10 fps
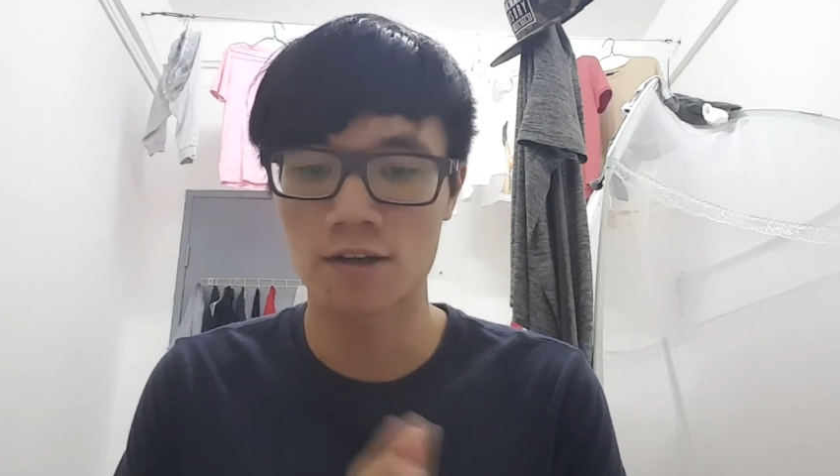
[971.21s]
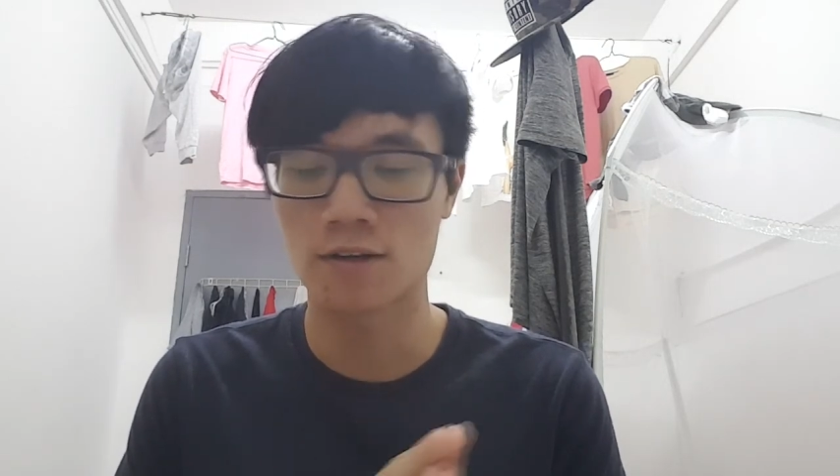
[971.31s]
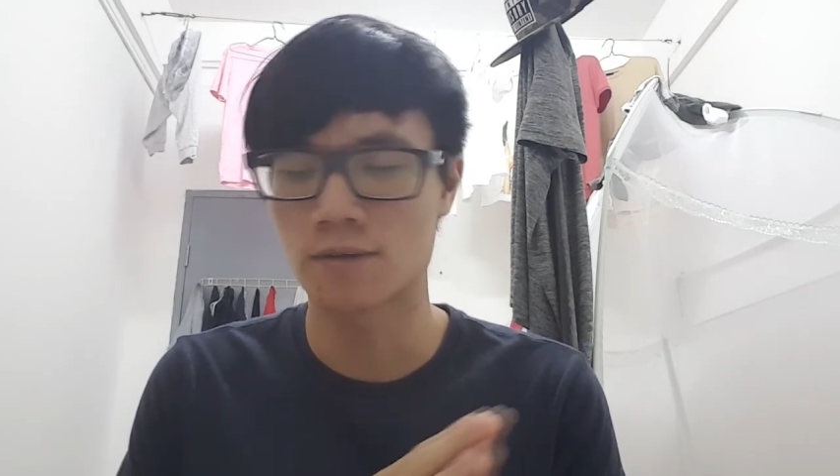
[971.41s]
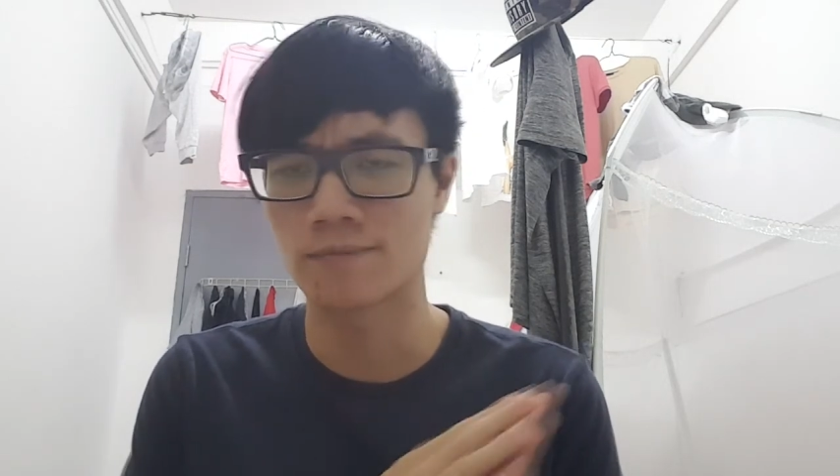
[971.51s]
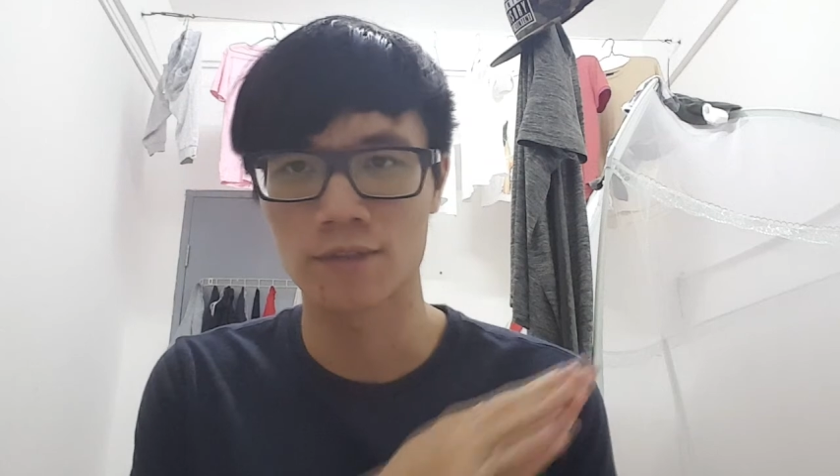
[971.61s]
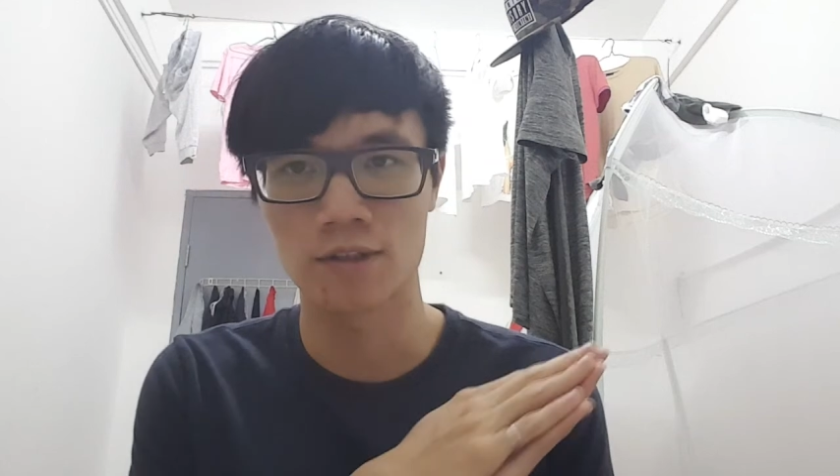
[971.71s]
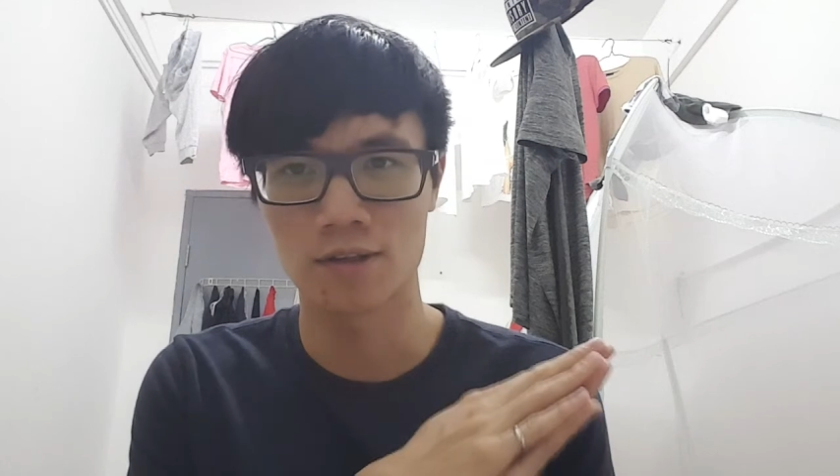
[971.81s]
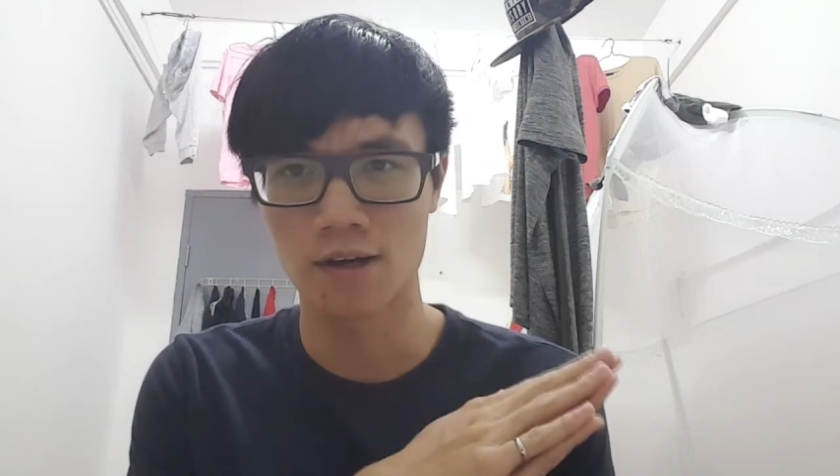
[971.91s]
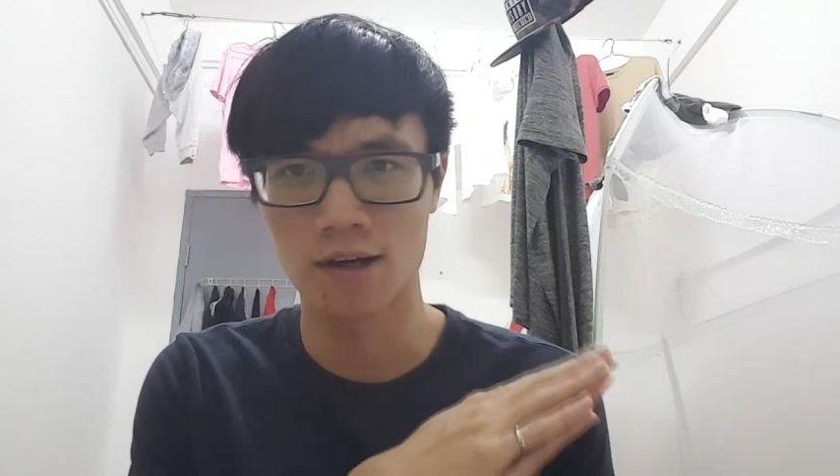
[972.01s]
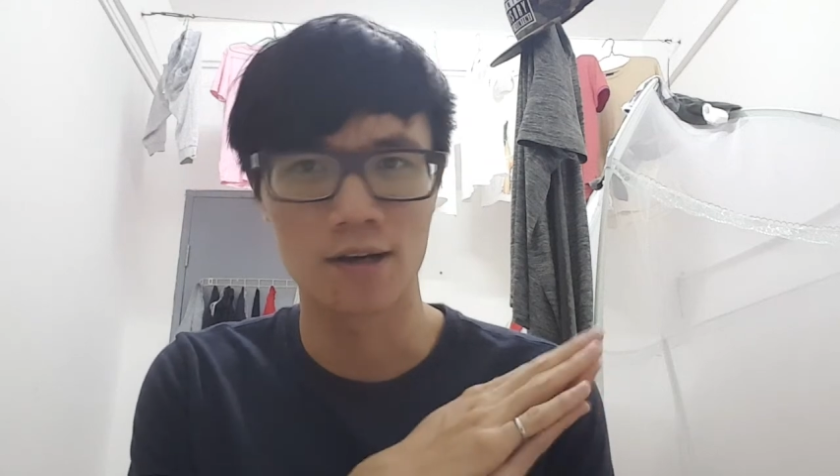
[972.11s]
you know,
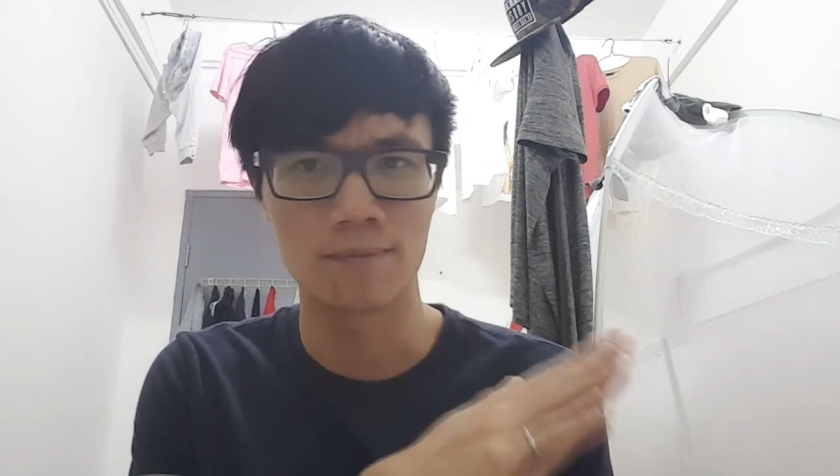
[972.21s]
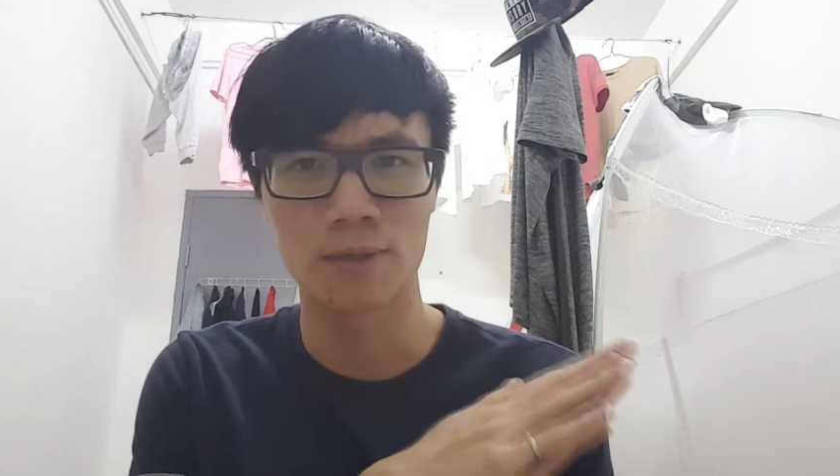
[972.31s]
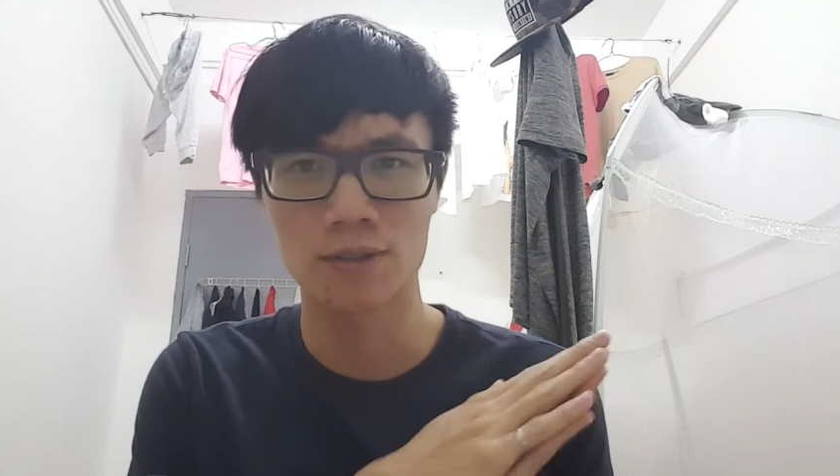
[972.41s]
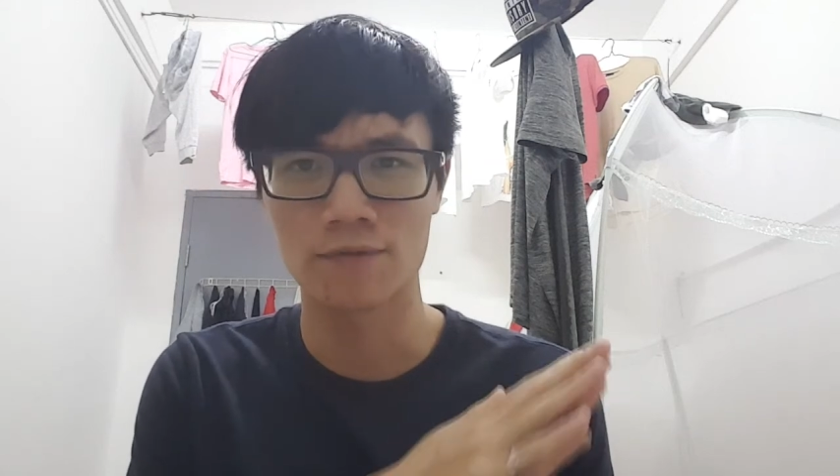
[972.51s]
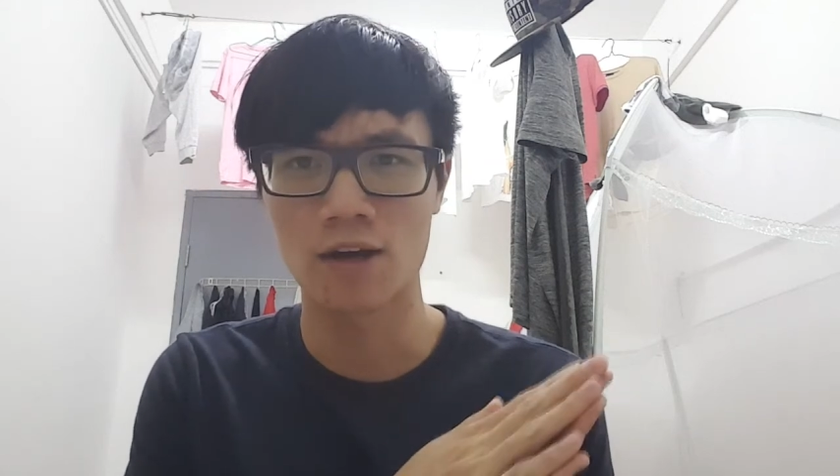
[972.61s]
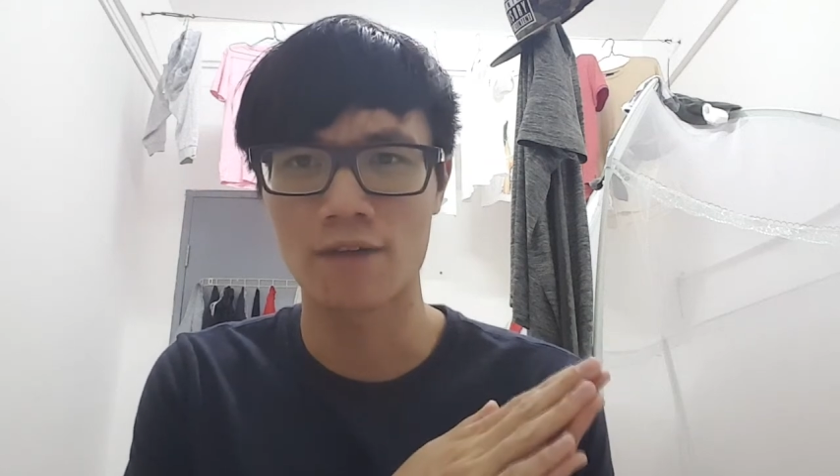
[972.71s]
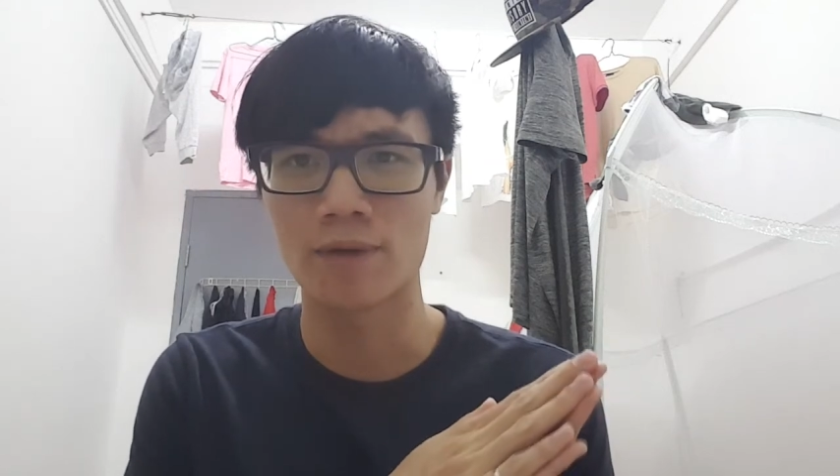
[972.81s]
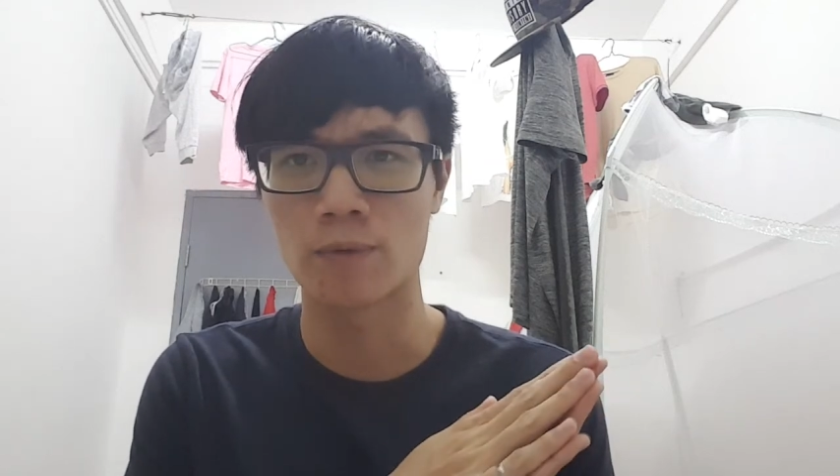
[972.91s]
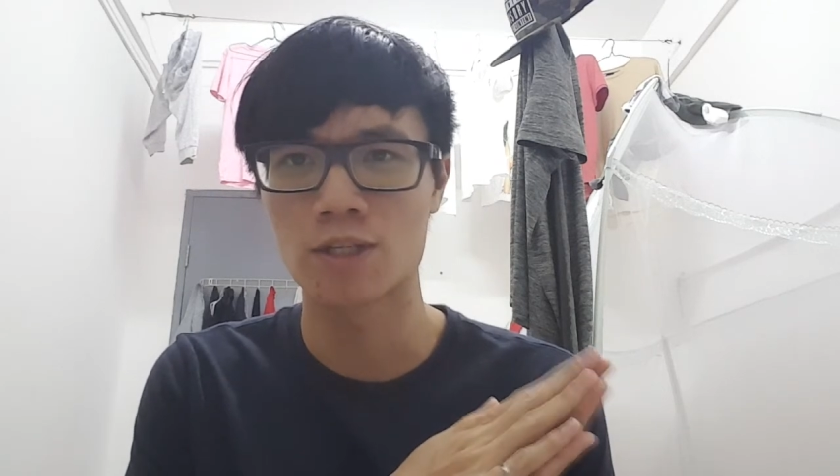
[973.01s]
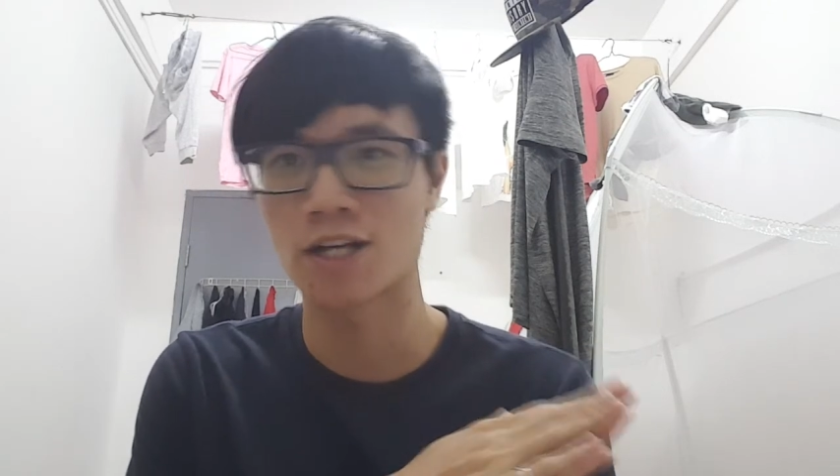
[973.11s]
most of you have my
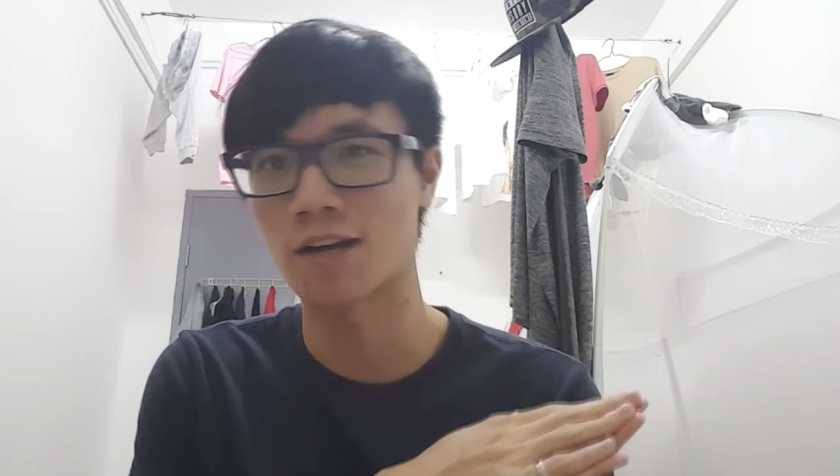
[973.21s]
WeChat.